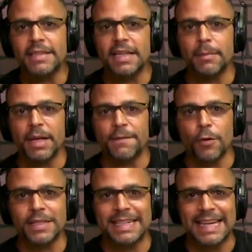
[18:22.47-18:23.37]
Well, that's going to
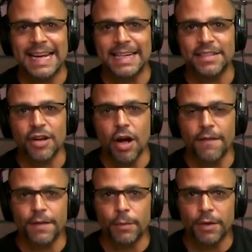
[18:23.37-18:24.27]
be it for
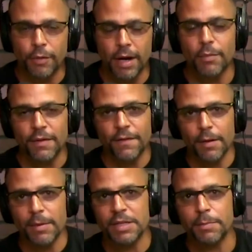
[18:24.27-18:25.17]
today's Coffee with Craig.
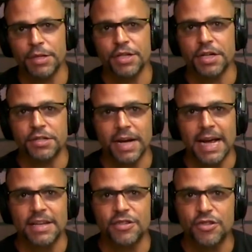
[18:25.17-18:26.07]
We very much
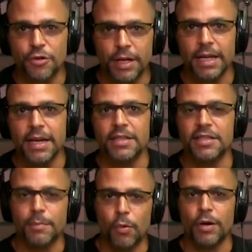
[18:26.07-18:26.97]
appreciate you guys tuning
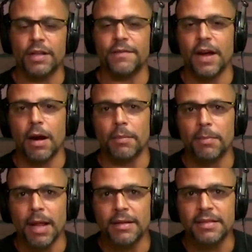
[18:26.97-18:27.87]
in and supporting the
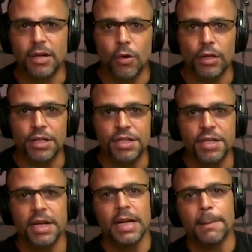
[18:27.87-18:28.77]
Firearms Policy
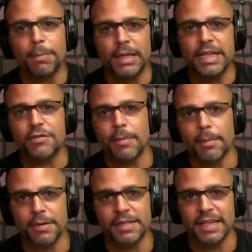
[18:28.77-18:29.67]
Coalition.
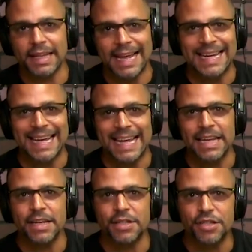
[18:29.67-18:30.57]
Please remember to
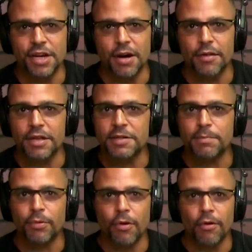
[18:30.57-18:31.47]
like and share
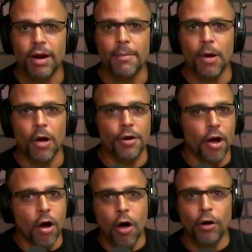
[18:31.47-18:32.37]
this program
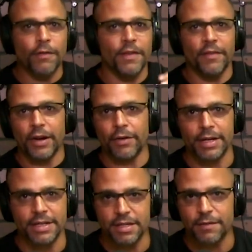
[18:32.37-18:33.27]
on all of the
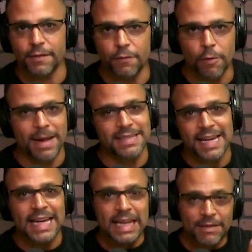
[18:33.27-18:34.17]
various different
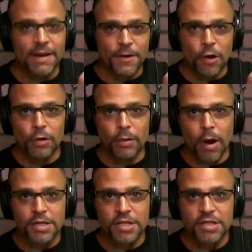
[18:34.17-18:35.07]
formats. Even if you
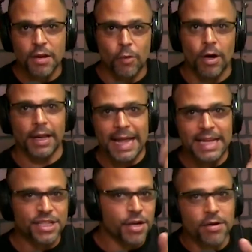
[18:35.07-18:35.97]
only watch us on
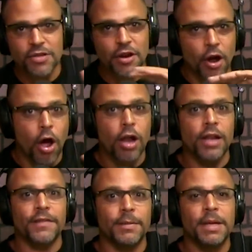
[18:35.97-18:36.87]
one, like and share us on
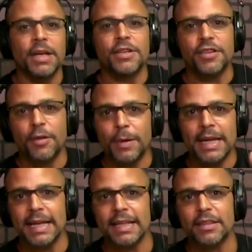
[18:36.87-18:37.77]
all of them
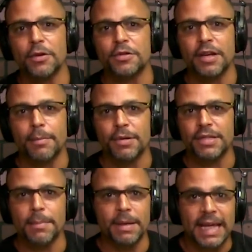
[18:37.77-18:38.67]
so that we can get those
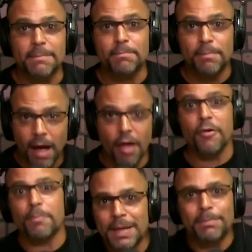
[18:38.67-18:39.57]
numbers up and get
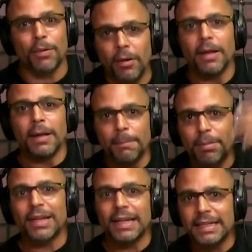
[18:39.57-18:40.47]
other people
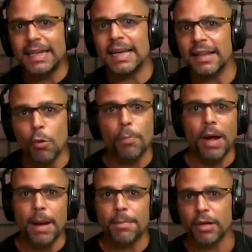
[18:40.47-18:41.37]
plugged
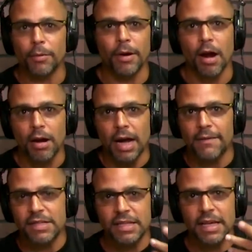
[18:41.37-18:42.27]
in. The more popular we
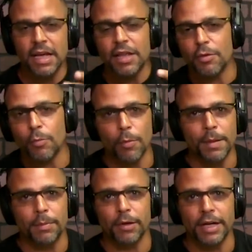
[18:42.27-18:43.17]
are, obviously,
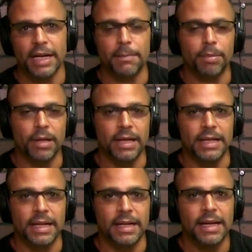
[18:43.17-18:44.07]
the more people are going to get
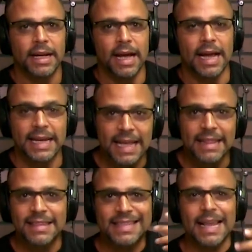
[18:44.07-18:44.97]
plugged in
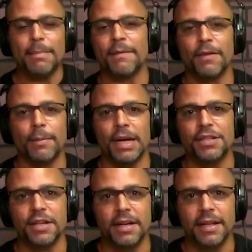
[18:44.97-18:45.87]
and get the same
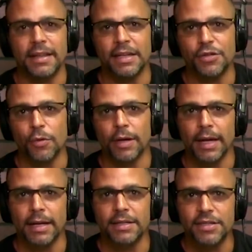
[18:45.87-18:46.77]
information that
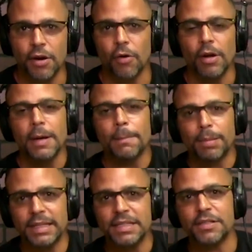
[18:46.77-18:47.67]
you're getting. So
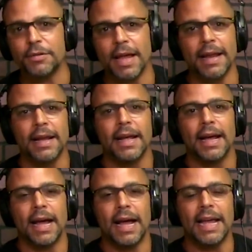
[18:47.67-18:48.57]
please do
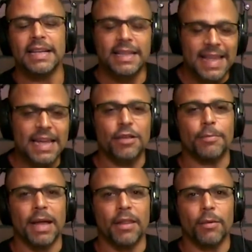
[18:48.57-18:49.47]
that. And
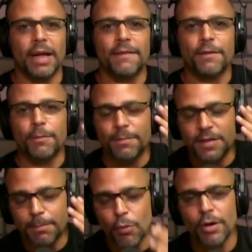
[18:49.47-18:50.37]
thank you, by the way,
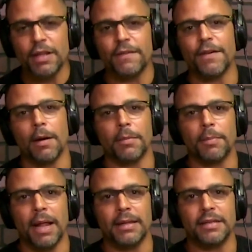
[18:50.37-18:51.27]
for supporting the
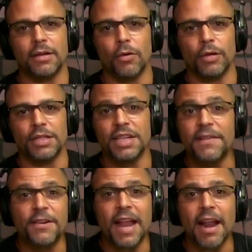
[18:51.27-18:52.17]
Firearms Policy
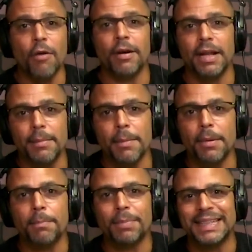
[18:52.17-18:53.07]
Coalition. If you're not
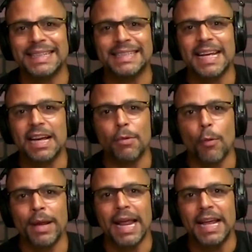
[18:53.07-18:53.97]
already a member, please
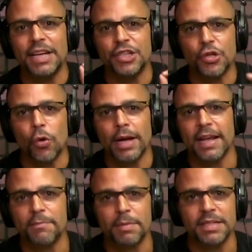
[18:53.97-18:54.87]
take a moment and
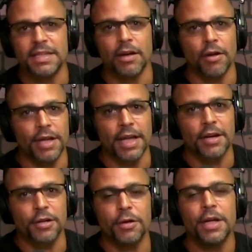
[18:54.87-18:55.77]
join FPC. All
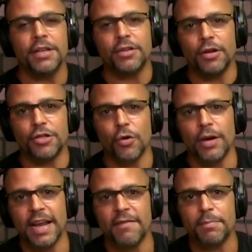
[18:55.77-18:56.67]
you got to do is go
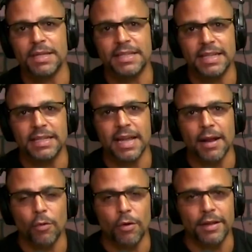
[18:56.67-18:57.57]
to
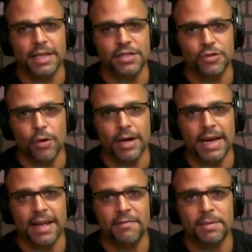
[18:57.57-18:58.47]
joinfpc.org. That's
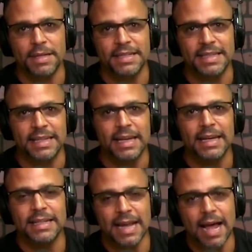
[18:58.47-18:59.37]
joinfpc.org.